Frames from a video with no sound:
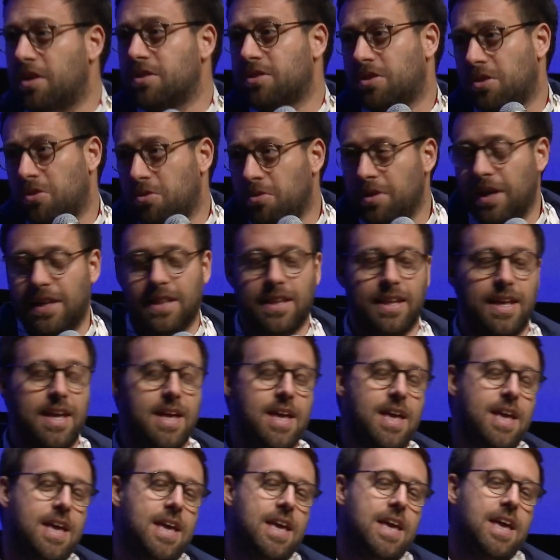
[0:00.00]
also, and
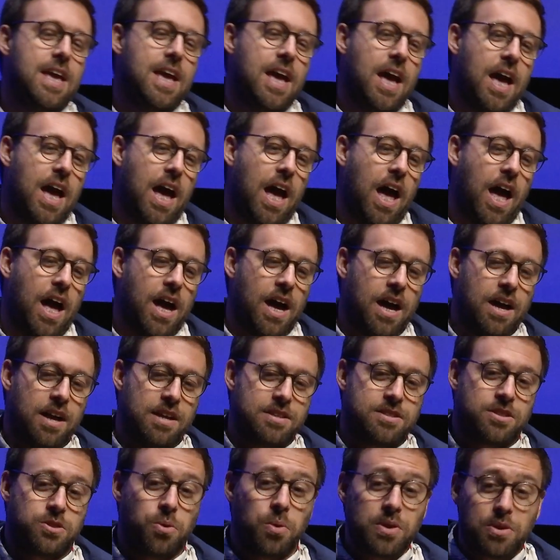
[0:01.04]

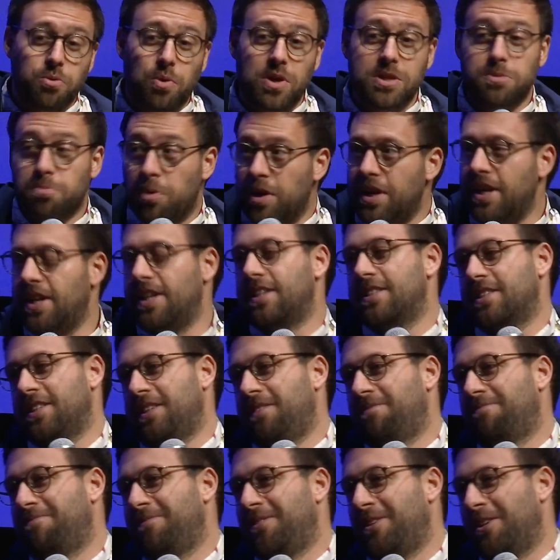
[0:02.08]
so it was pretty
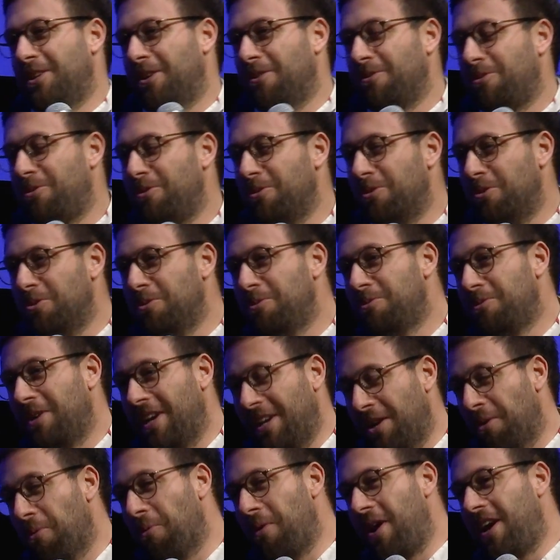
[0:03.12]
easy, you know, to do
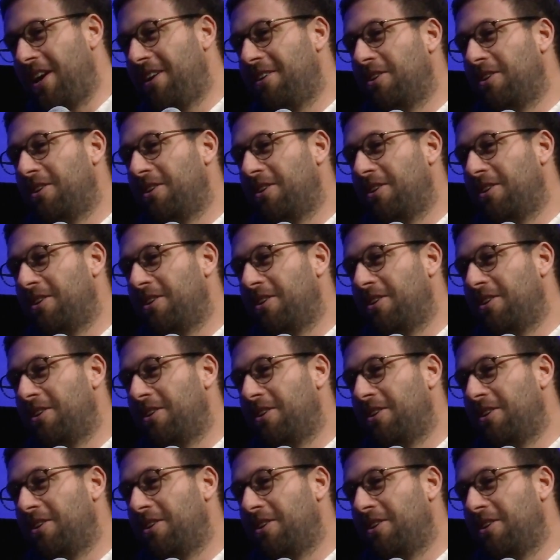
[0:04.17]
in a way.